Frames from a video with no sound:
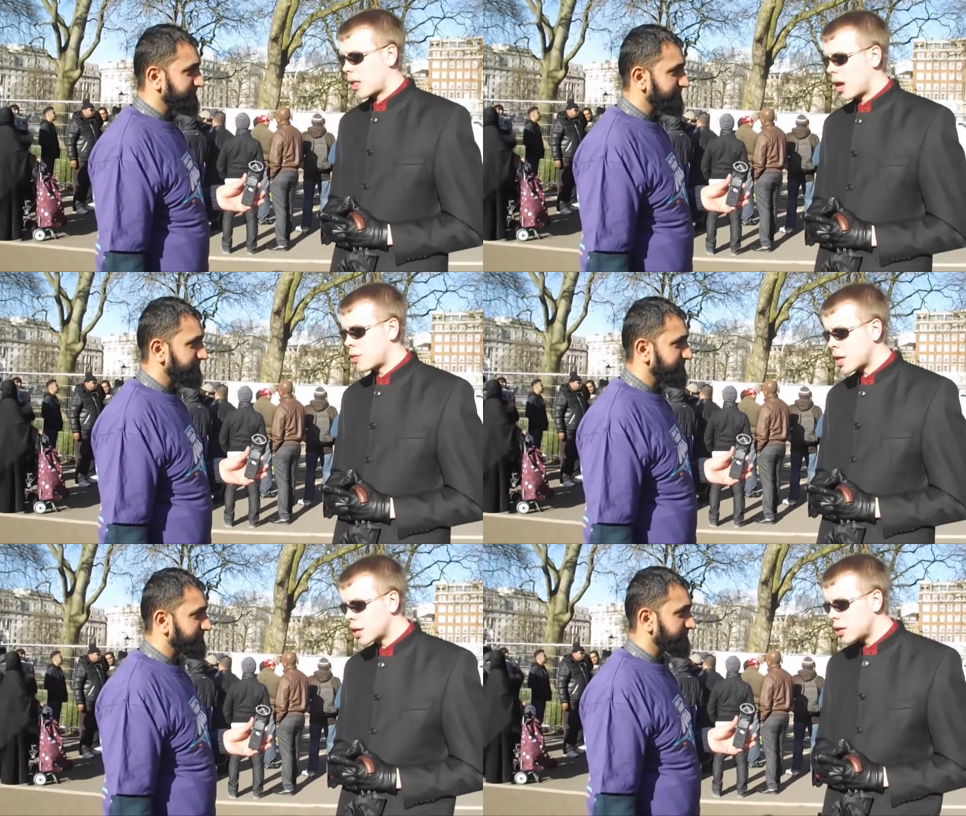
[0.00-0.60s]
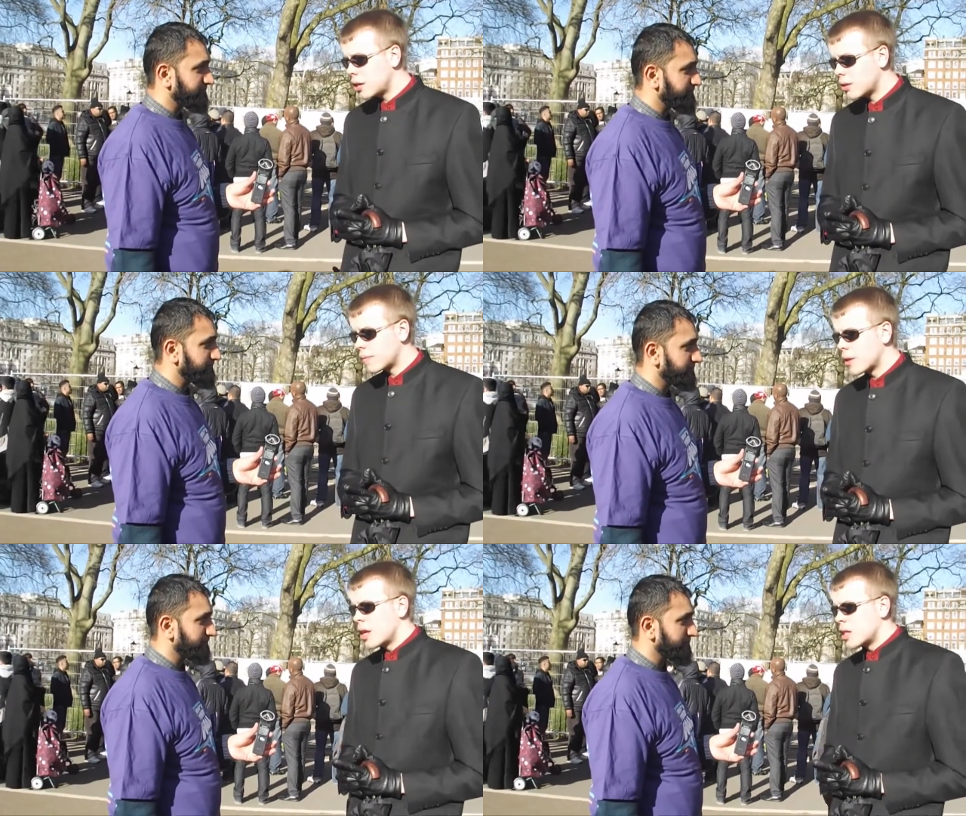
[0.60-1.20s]
Speaker 1: I think
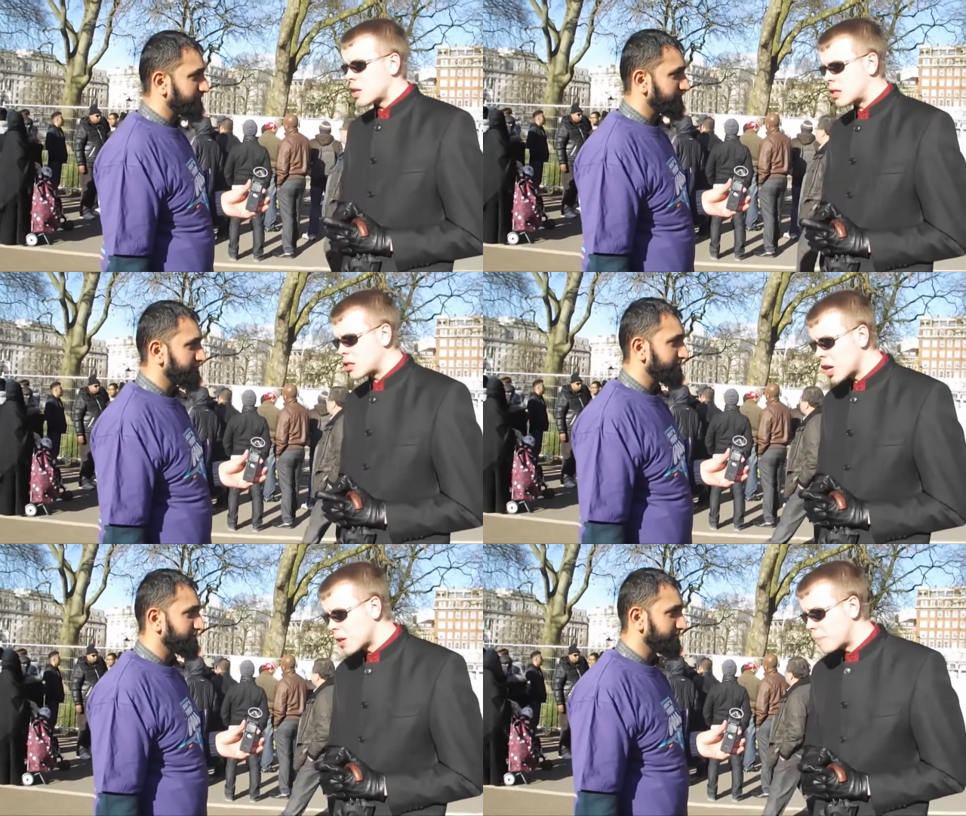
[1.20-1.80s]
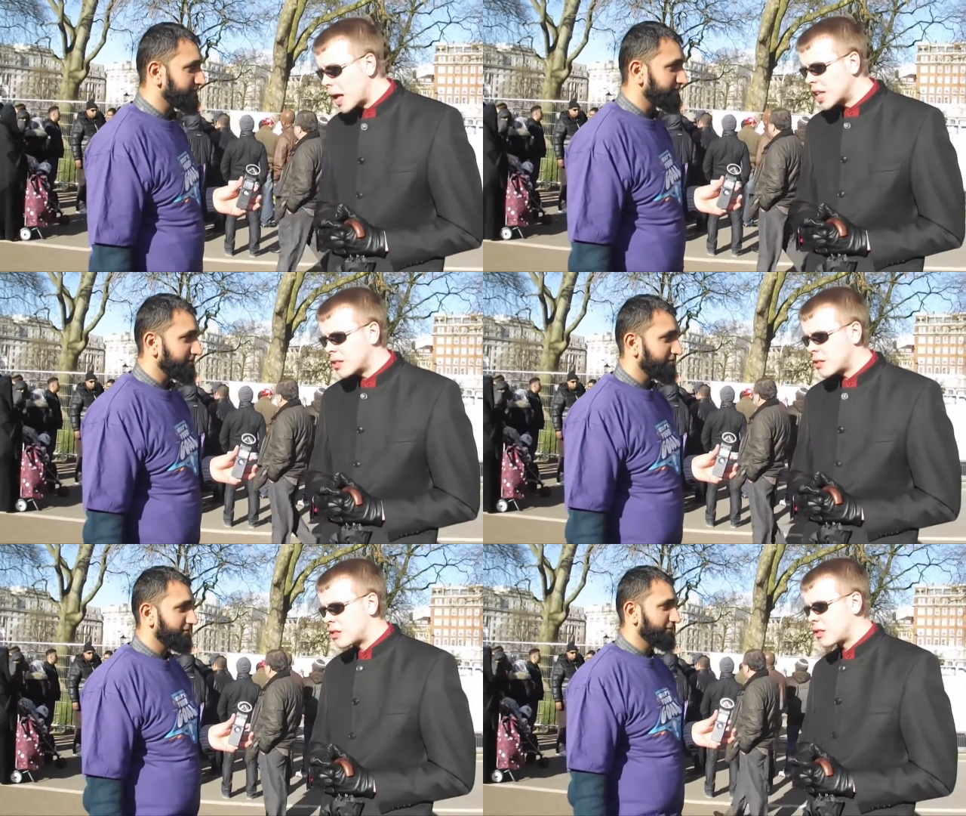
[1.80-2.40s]
there's a certain
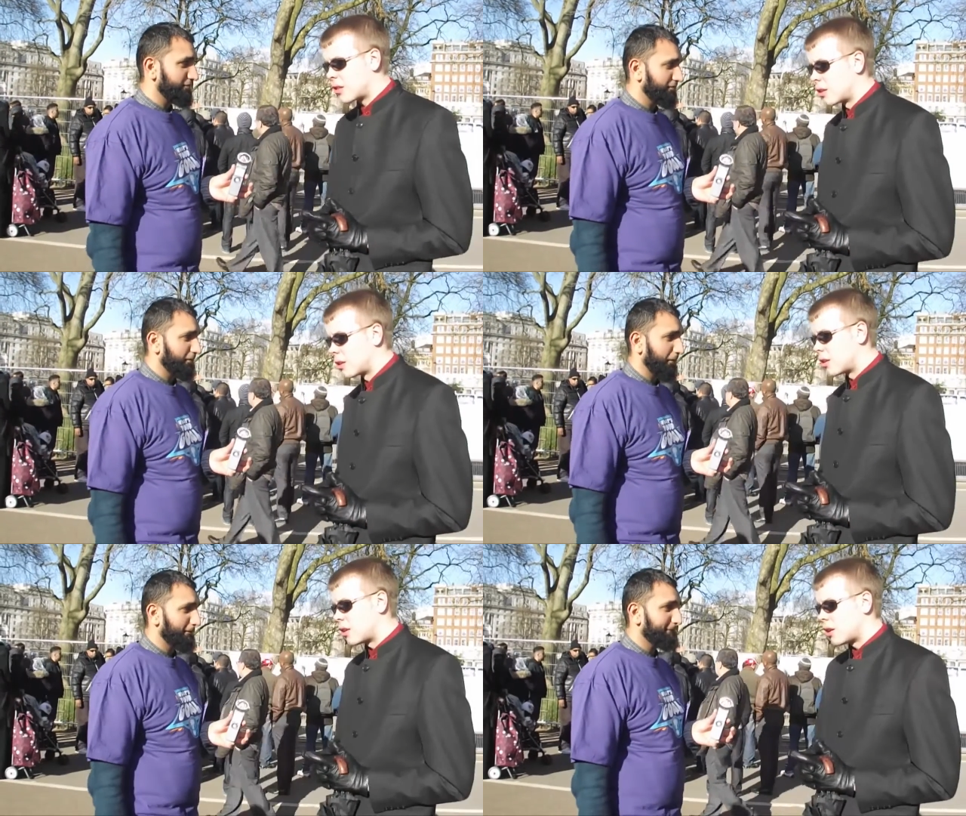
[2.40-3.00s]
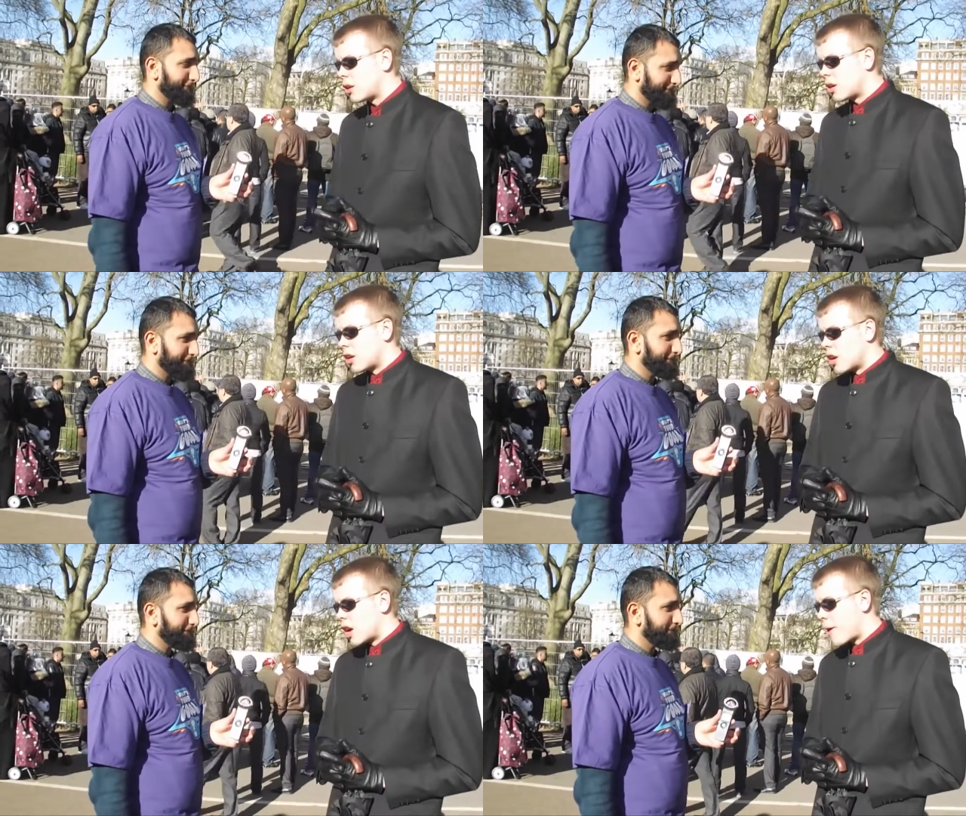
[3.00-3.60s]
balance
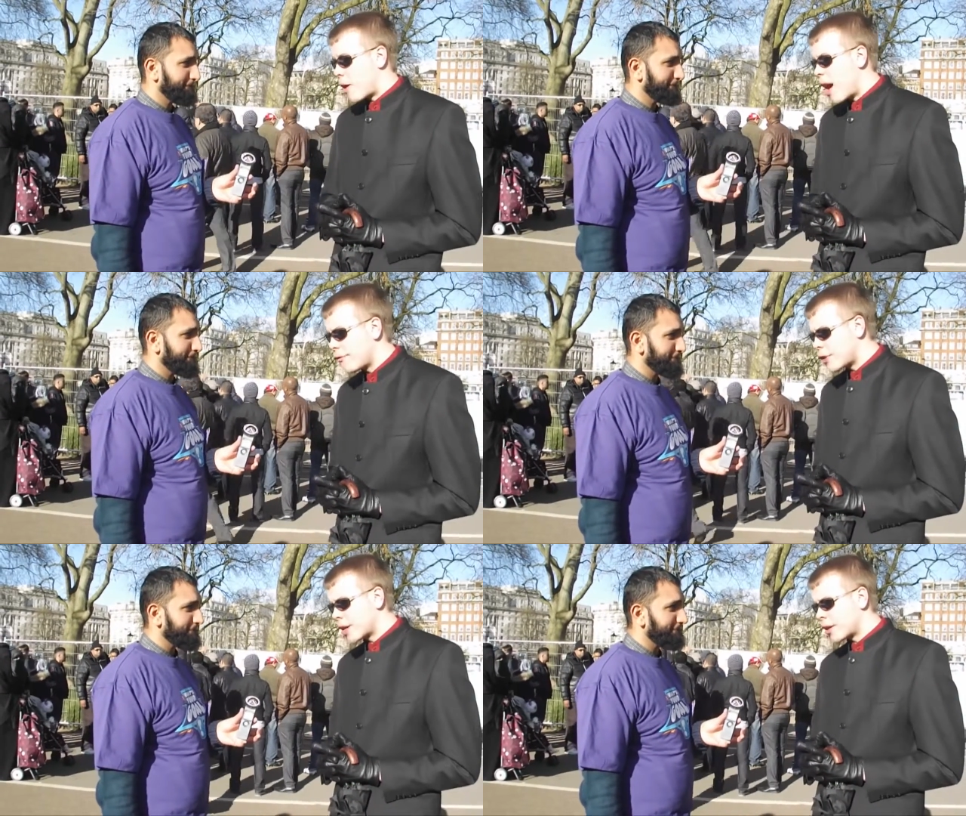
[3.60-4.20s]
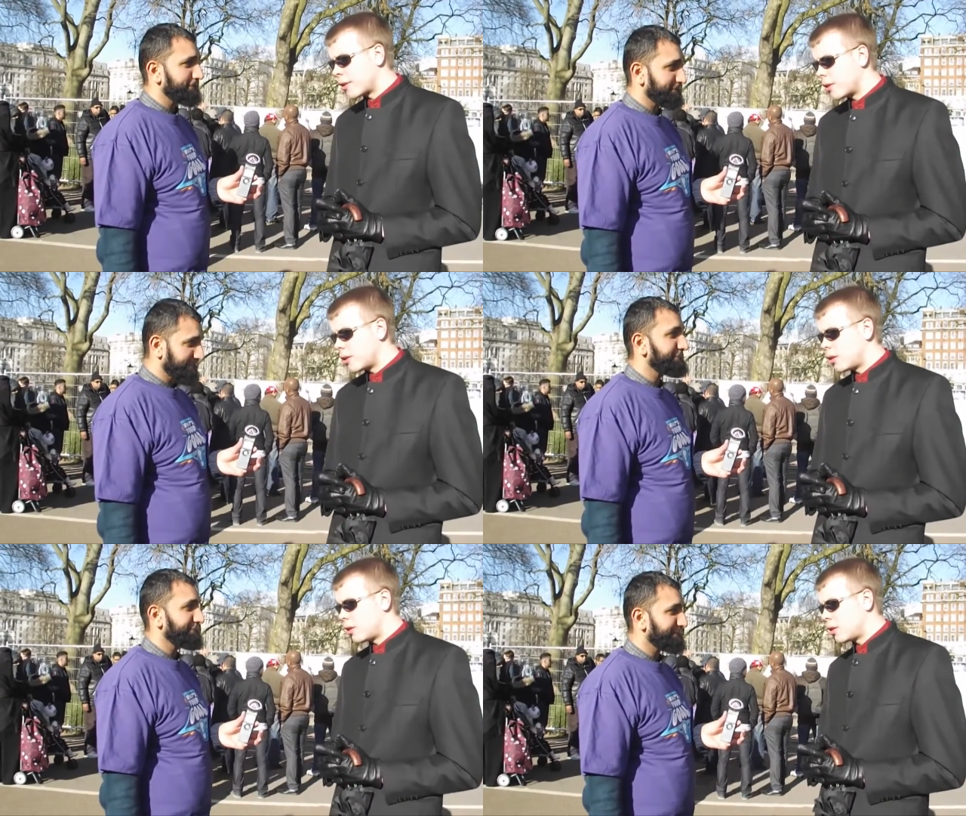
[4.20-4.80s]
about everything.
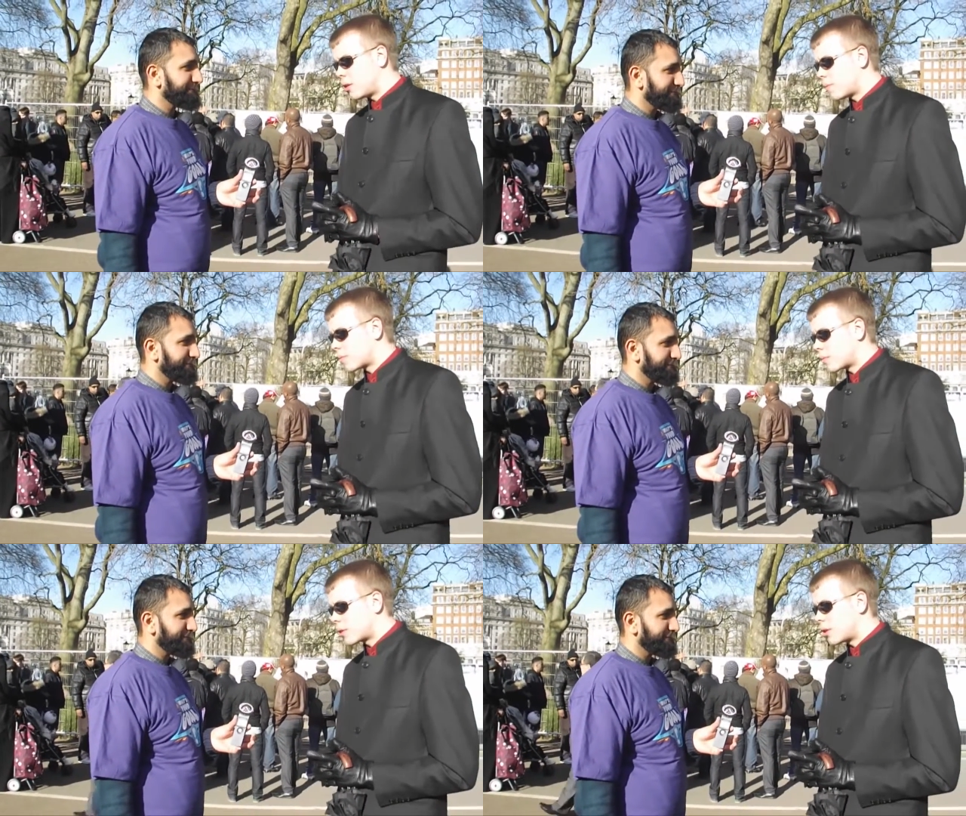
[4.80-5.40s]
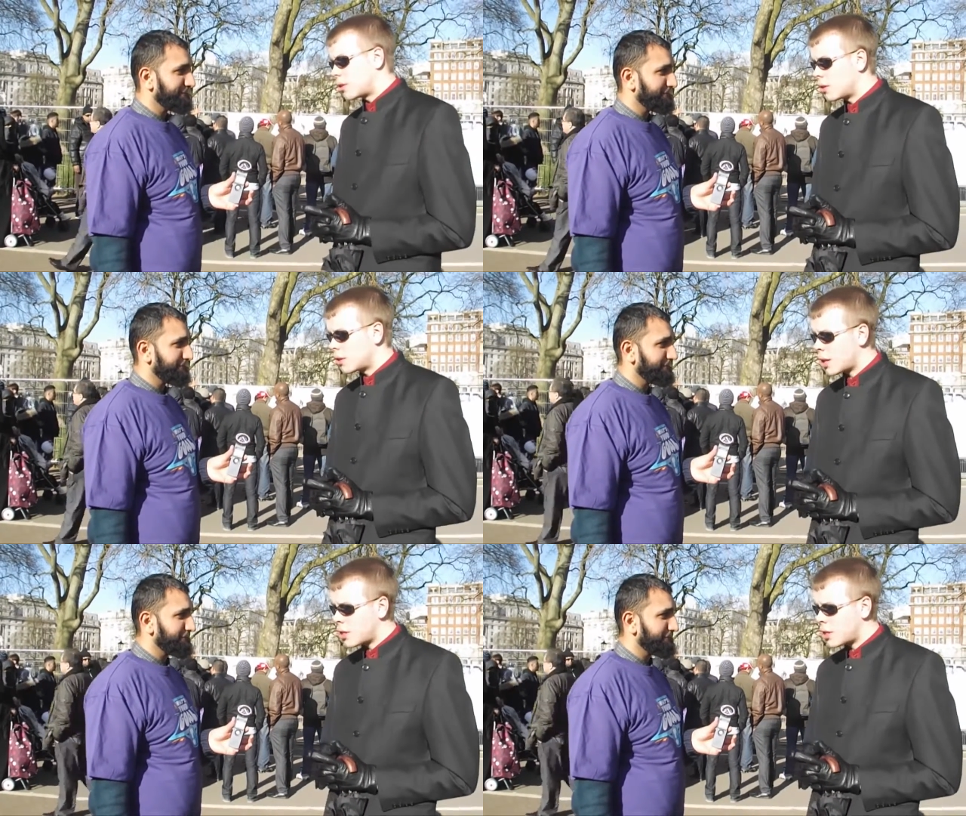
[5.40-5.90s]
And I